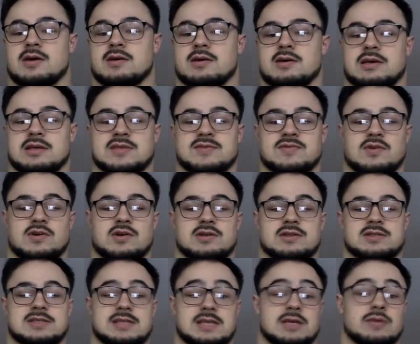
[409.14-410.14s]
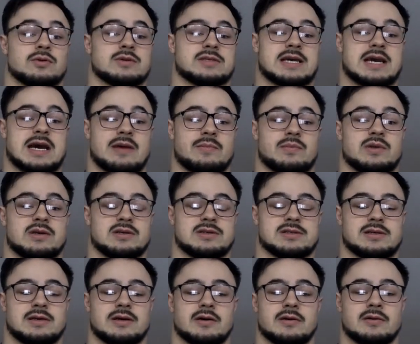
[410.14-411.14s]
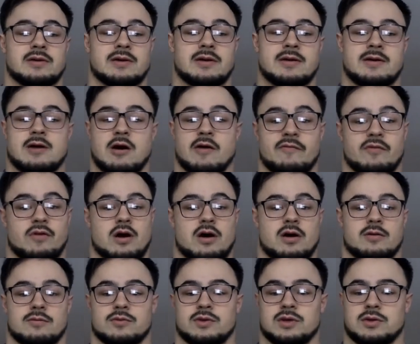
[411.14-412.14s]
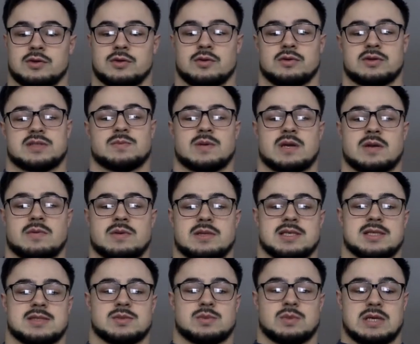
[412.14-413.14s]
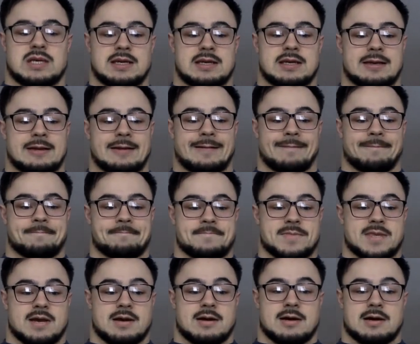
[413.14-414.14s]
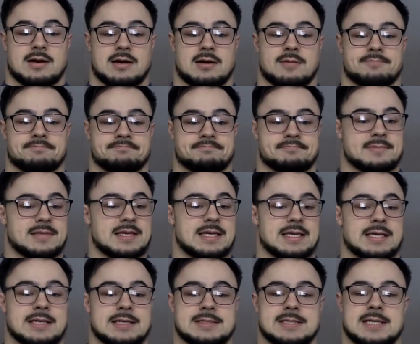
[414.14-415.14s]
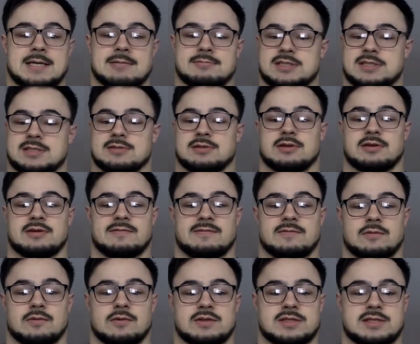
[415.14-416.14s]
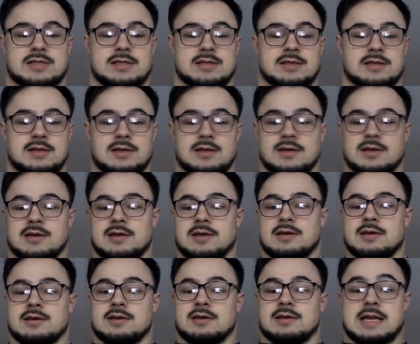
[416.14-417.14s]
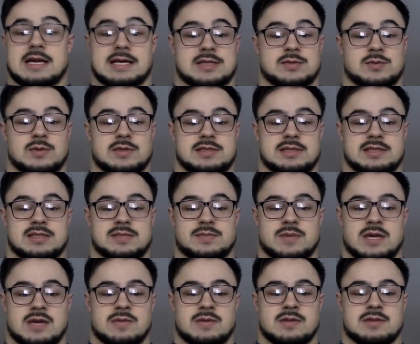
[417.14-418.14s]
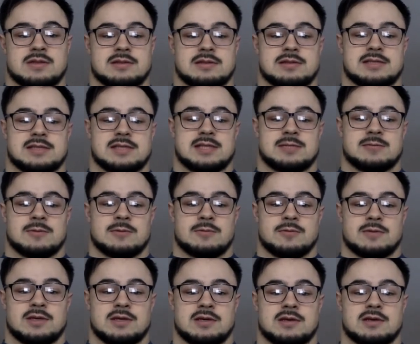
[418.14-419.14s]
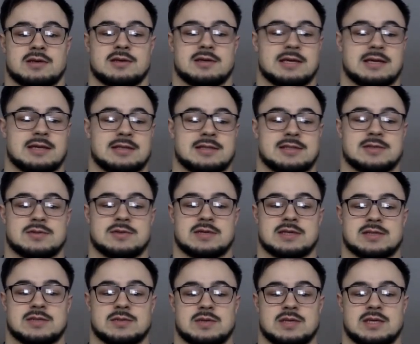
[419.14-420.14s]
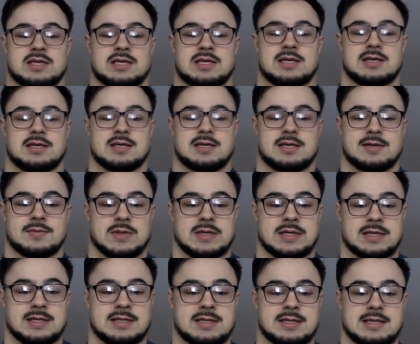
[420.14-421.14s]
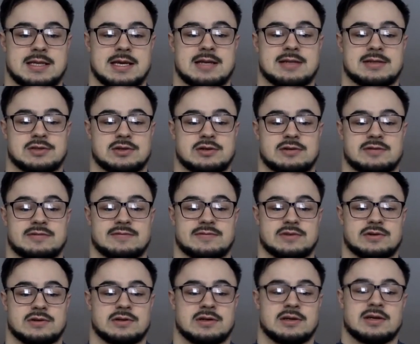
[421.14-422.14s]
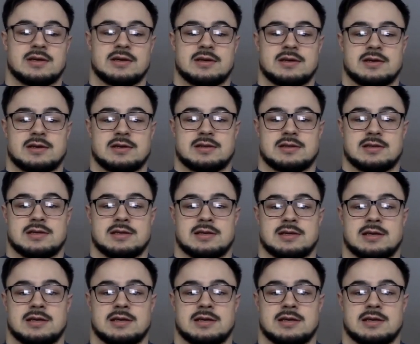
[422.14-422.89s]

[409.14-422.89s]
as far as seeing what's happening. So overall, really cool experiment this week. And yeah, I'm just looking forward to next week's experiment and seeing what we get into next week. But that is all for the